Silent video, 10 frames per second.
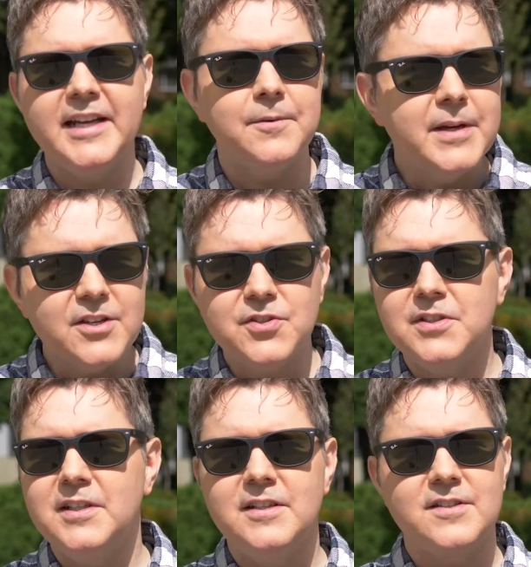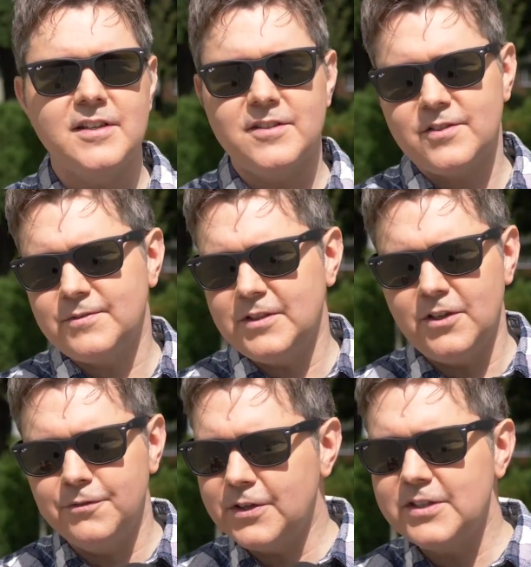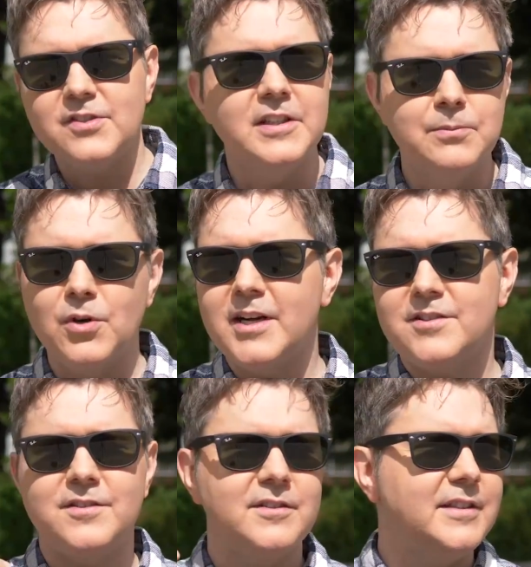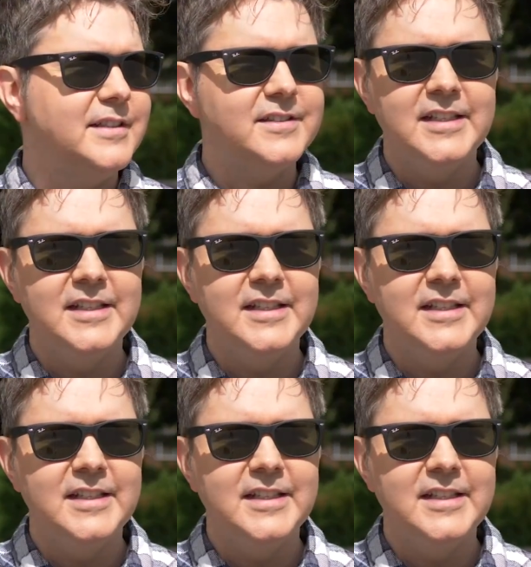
animations and its very slim roster, and